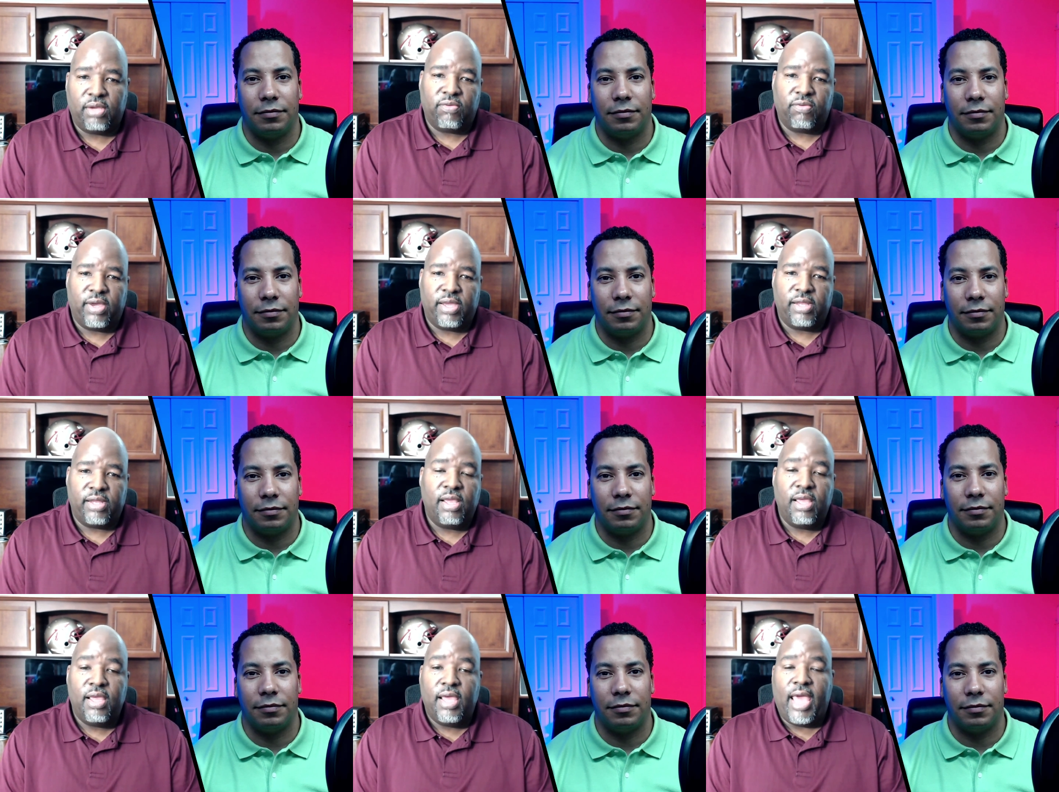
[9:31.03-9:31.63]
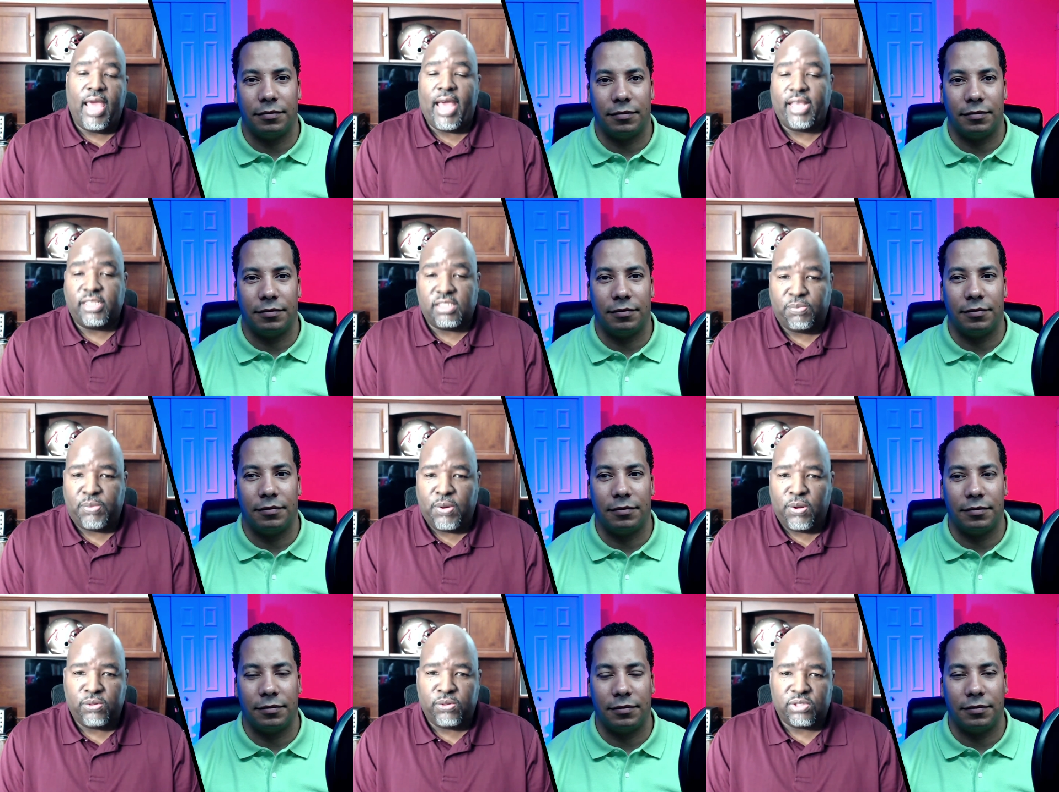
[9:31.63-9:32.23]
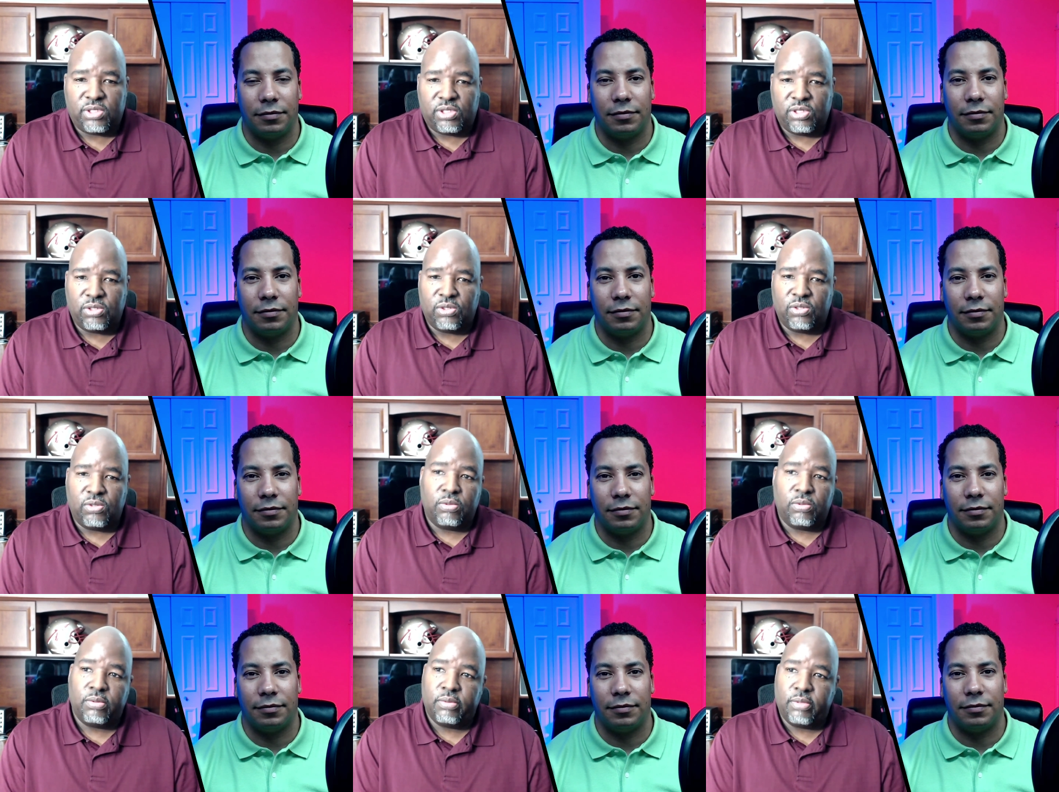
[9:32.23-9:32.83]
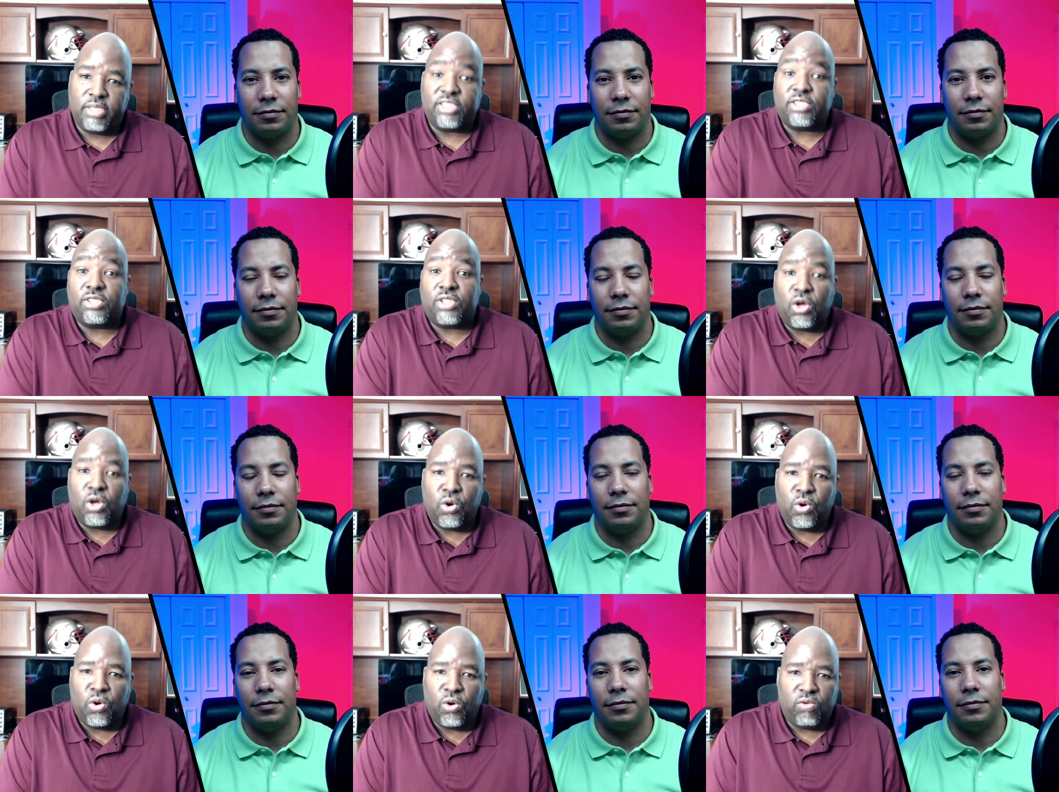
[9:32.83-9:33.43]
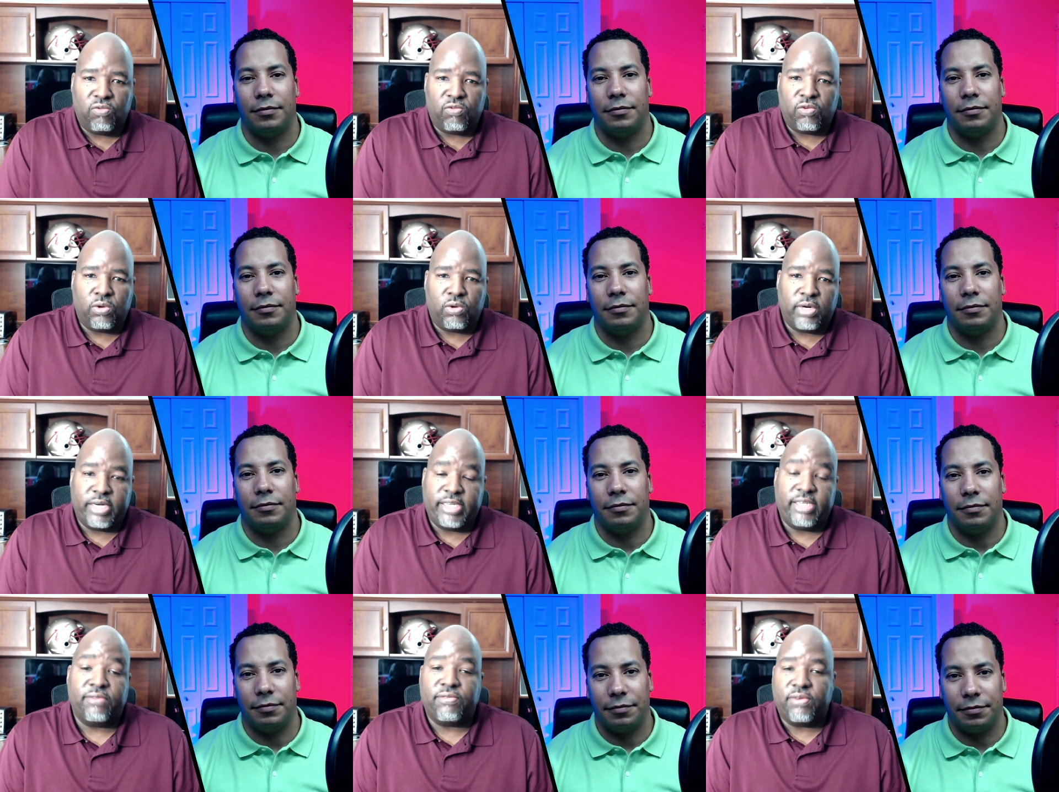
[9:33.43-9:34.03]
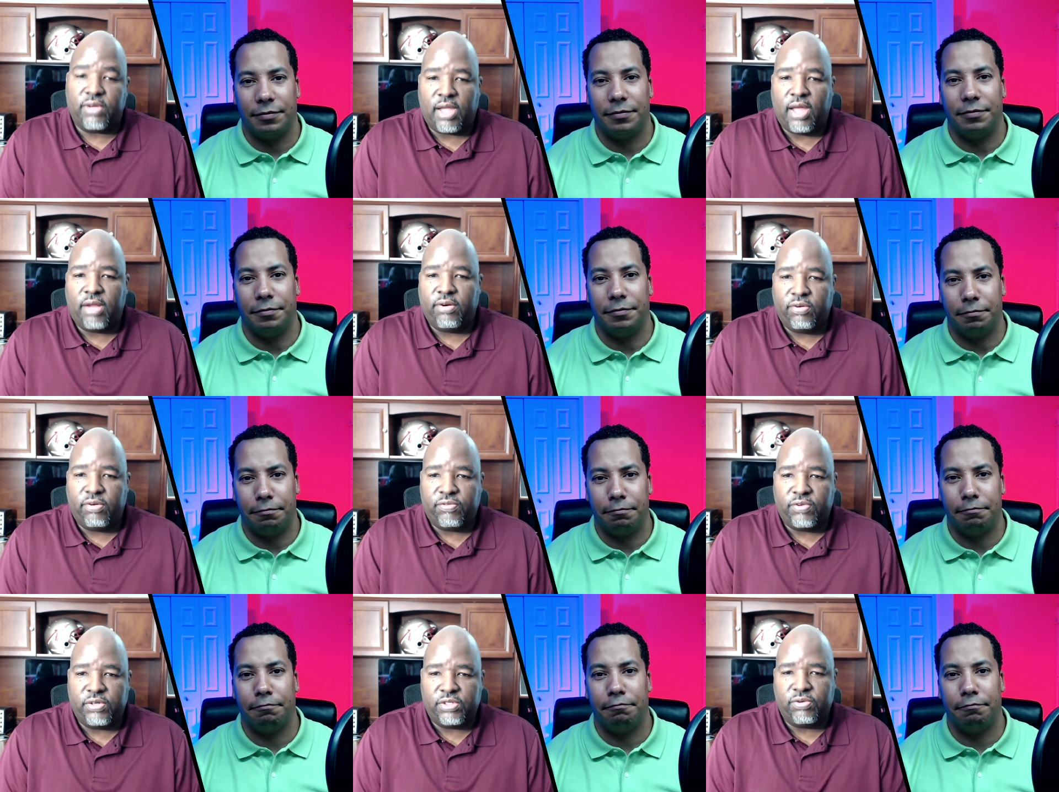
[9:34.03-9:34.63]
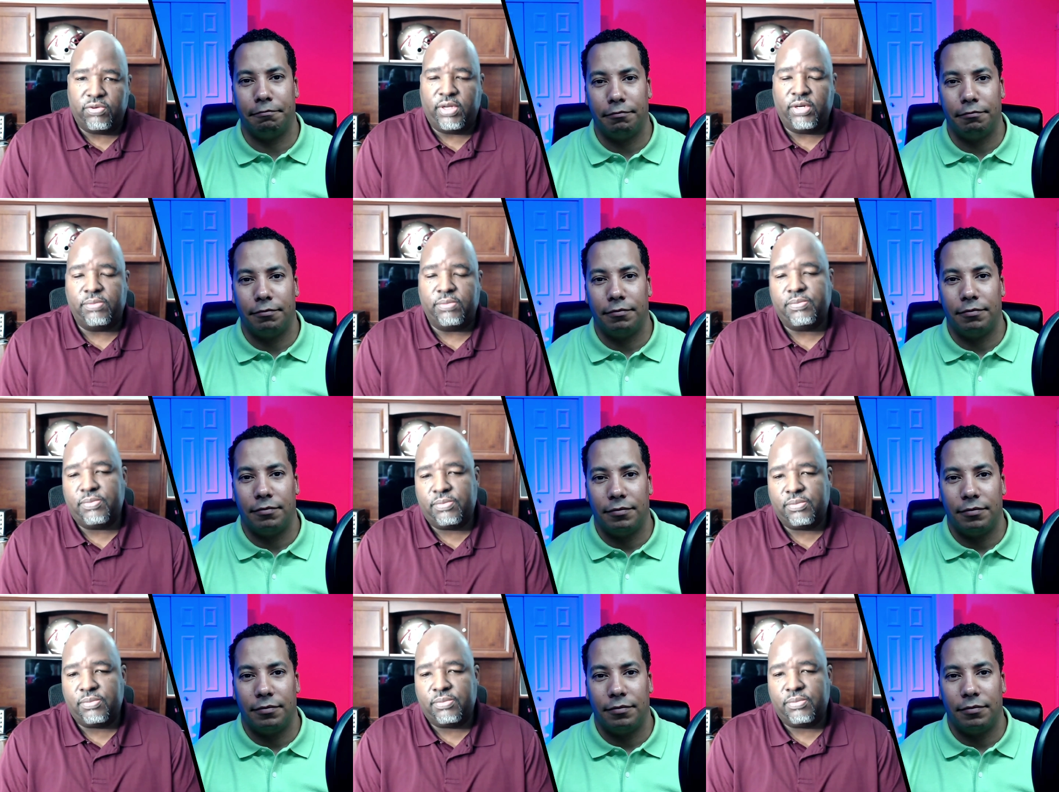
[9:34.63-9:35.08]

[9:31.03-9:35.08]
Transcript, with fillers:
Speaker 1: right? As opposed to a stove or a different kind of refrigerator.